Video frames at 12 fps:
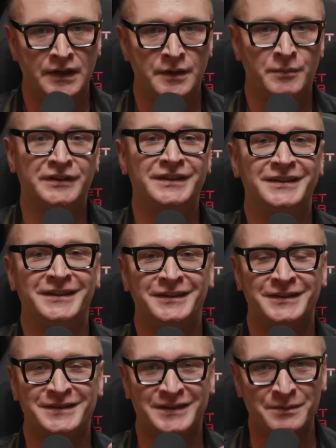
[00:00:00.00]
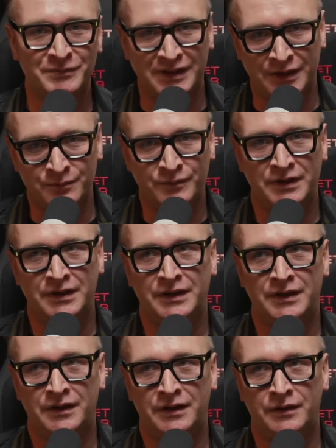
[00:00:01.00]
but at the same time,
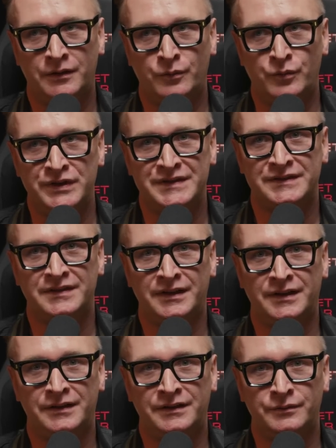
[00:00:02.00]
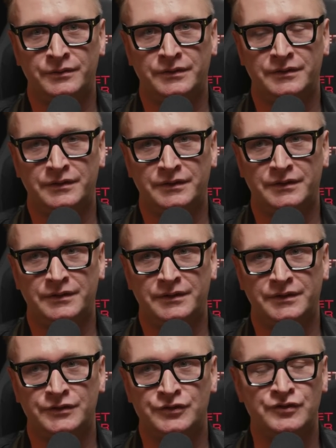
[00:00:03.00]
we sell
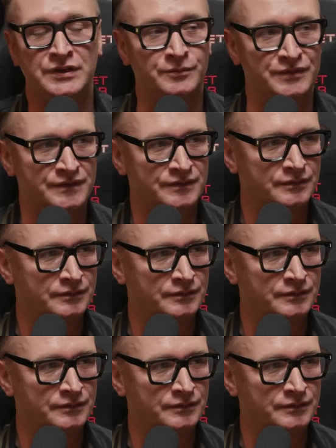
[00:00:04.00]
dreams.